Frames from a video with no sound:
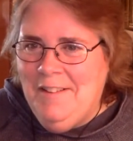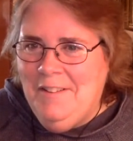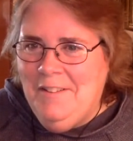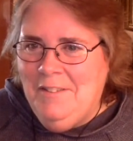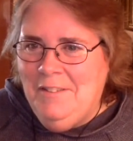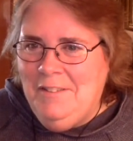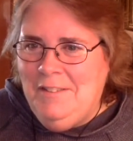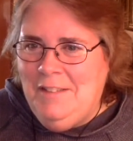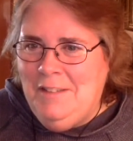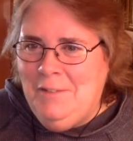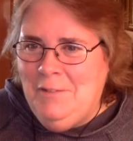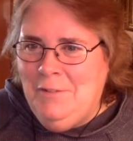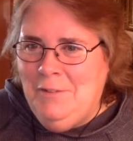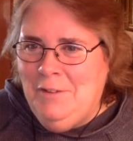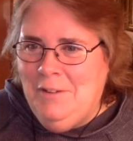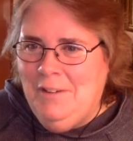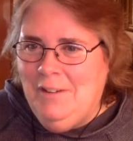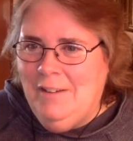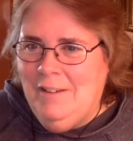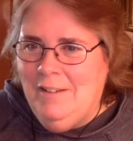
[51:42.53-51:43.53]
Was that
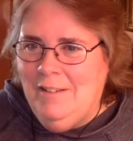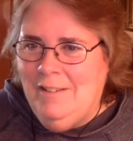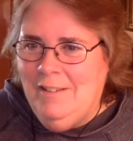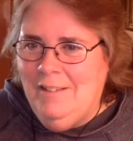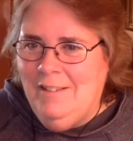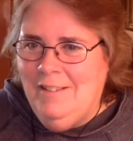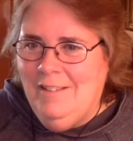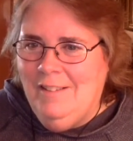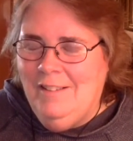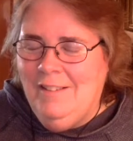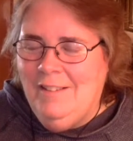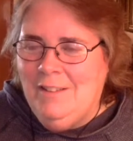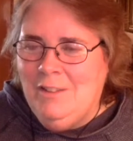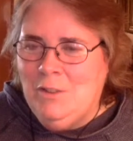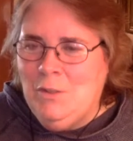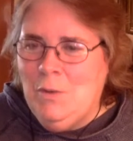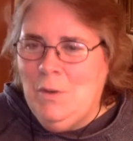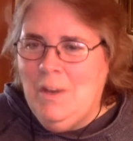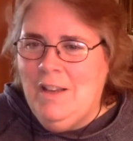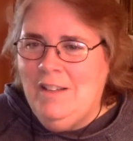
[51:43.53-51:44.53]
for the
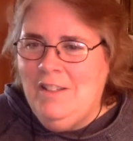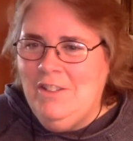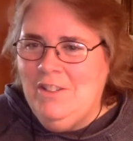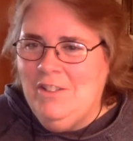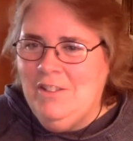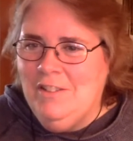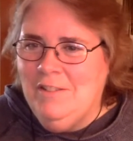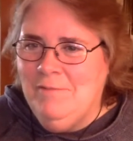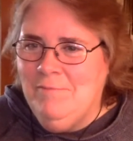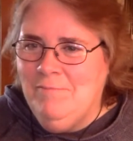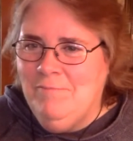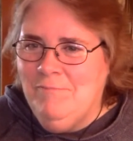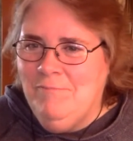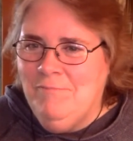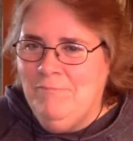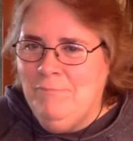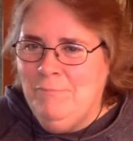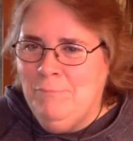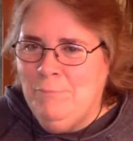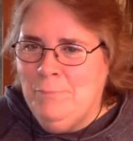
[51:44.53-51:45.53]
squash?
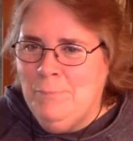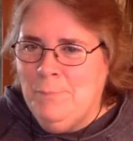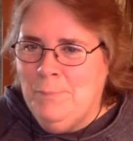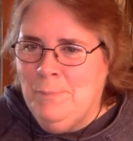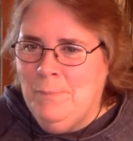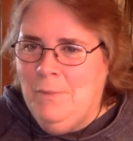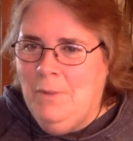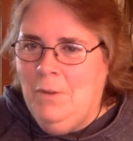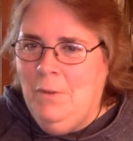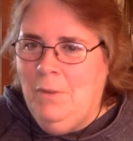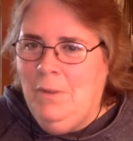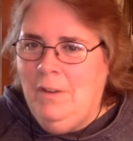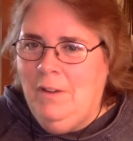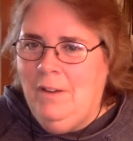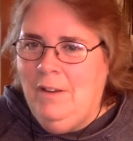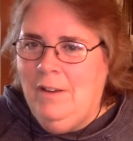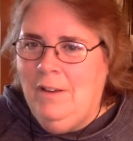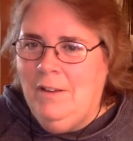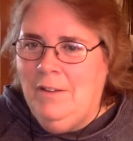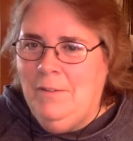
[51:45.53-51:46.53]
Oh, there
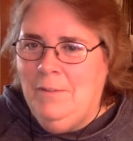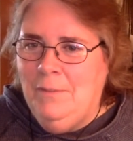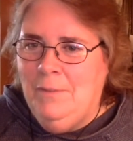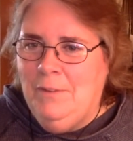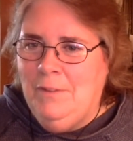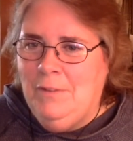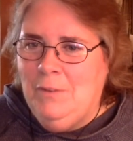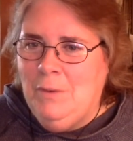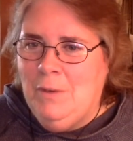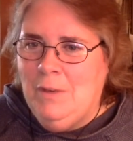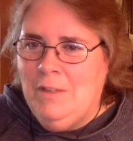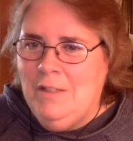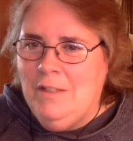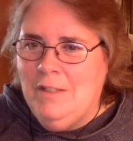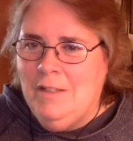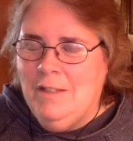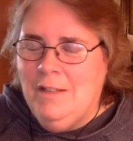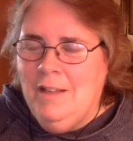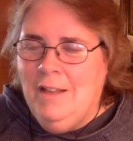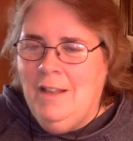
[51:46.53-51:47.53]
you go, the squash.
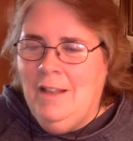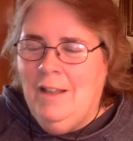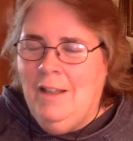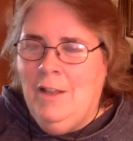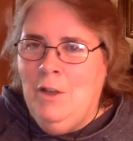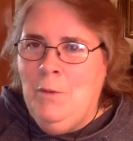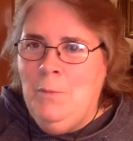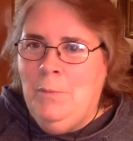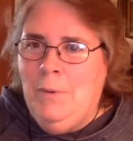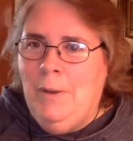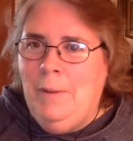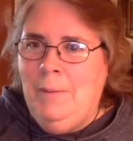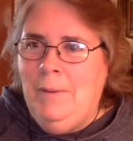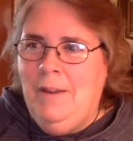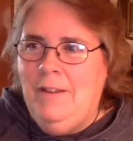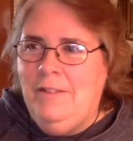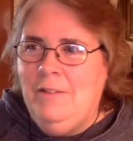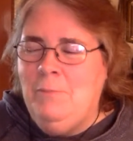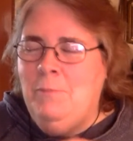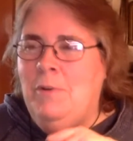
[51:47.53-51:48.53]
Probably
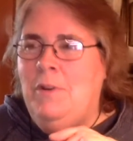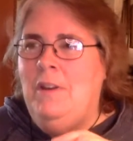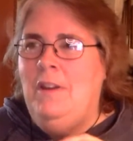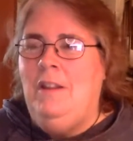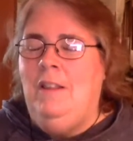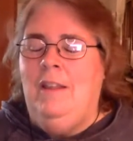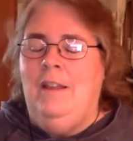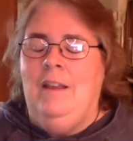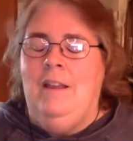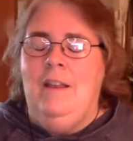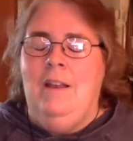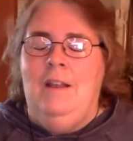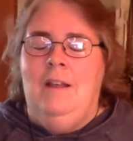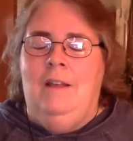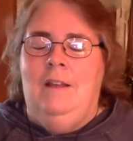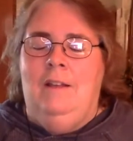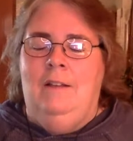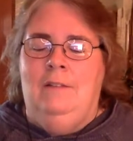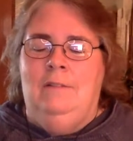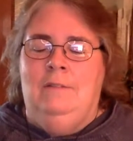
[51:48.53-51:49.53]
have to put it like in
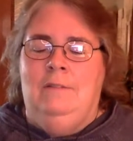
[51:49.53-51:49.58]
a